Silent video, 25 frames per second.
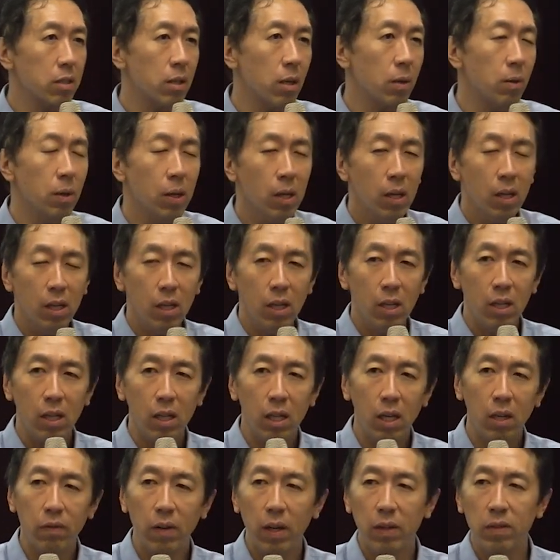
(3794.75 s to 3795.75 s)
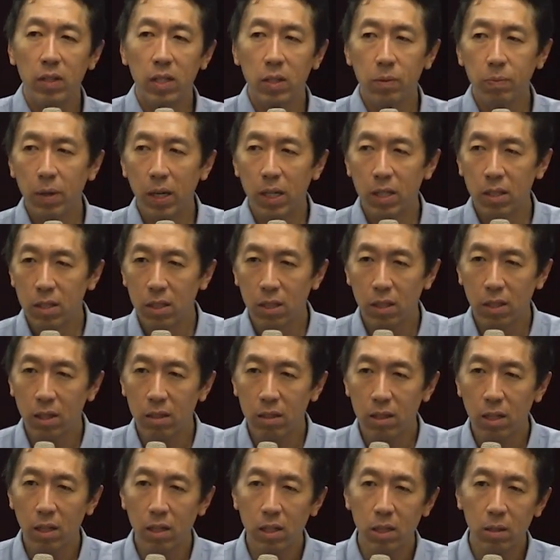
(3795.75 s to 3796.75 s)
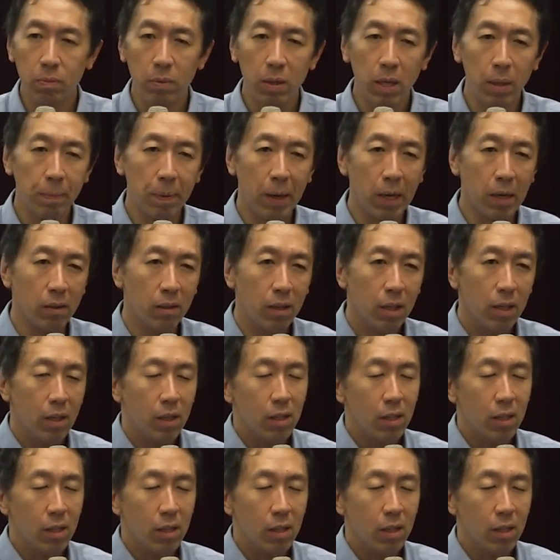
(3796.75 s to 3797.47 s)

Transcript: So if I have a spreadsheet that tells me about